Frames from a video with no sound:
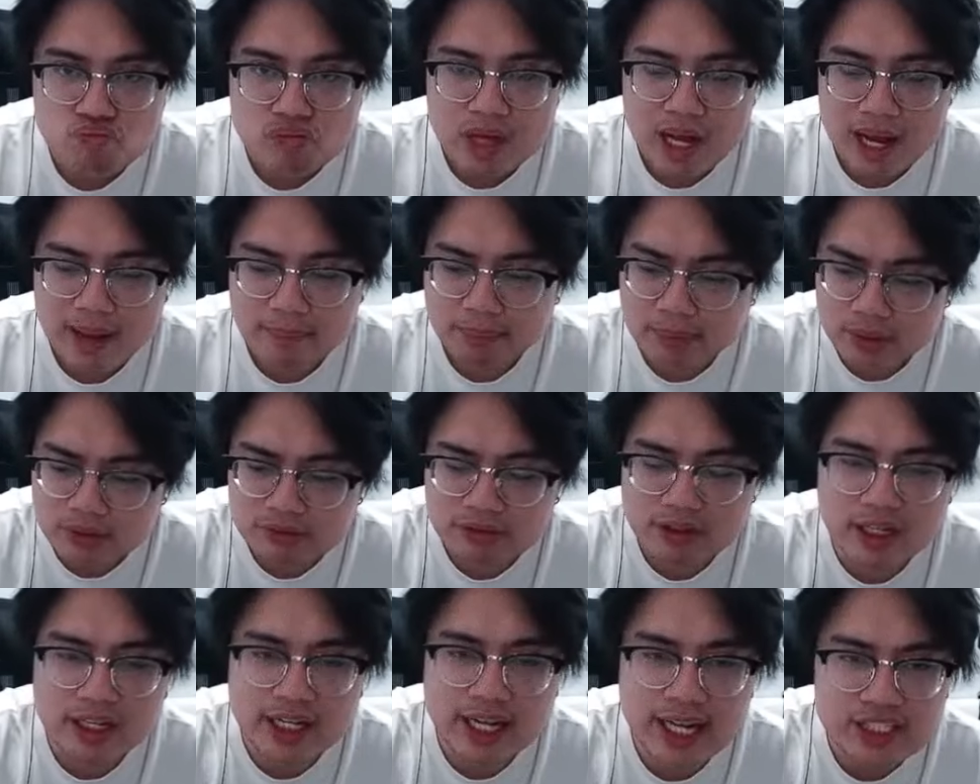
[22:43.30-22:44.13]
I'll put
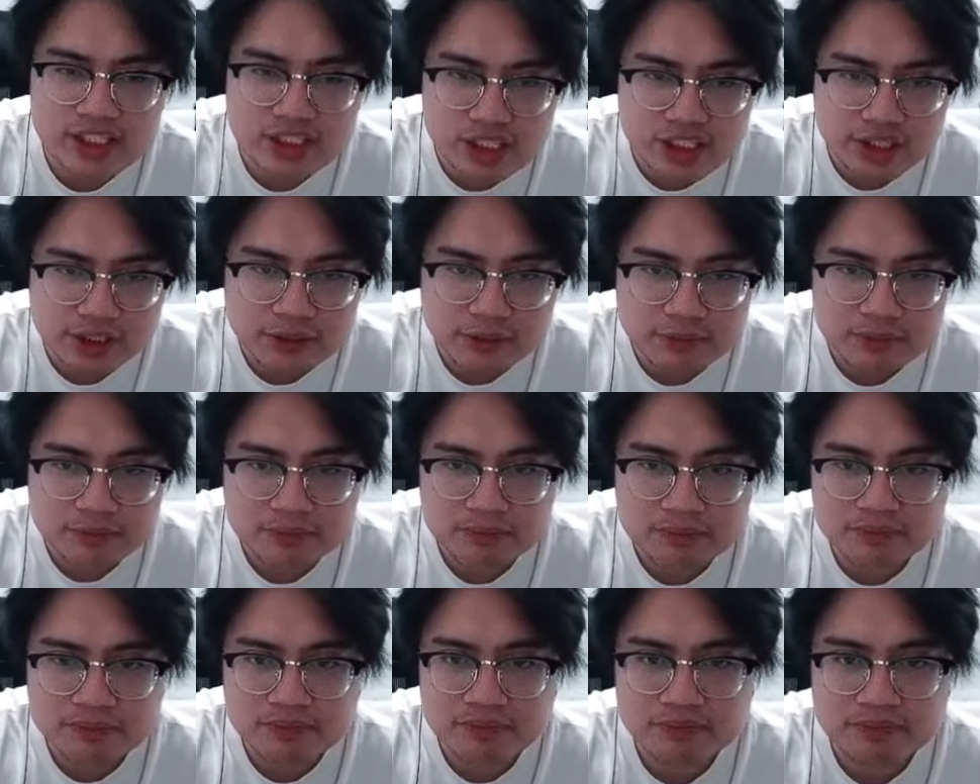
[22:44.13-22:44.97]
Novaria S tier.
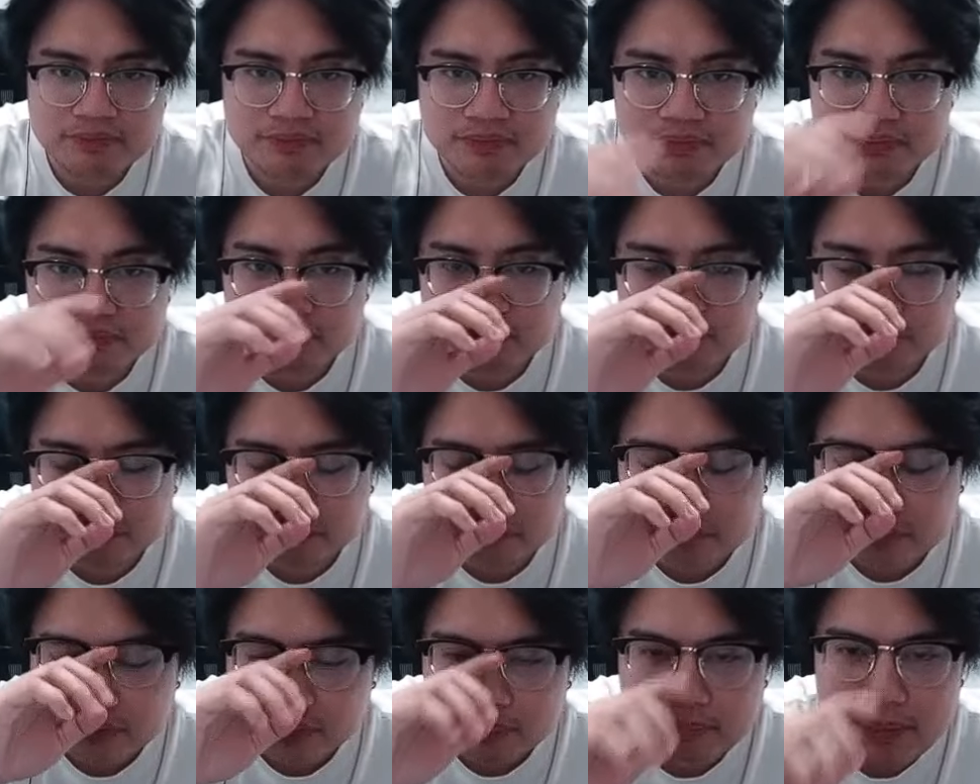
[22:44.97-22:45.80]

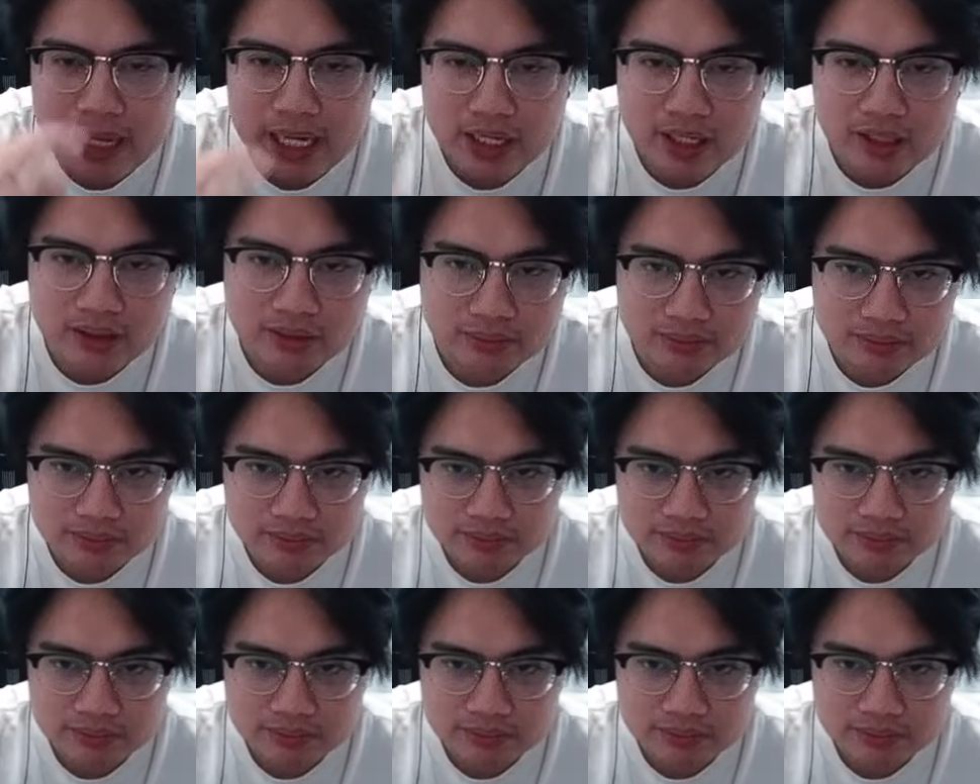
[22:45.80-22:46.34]
Meta.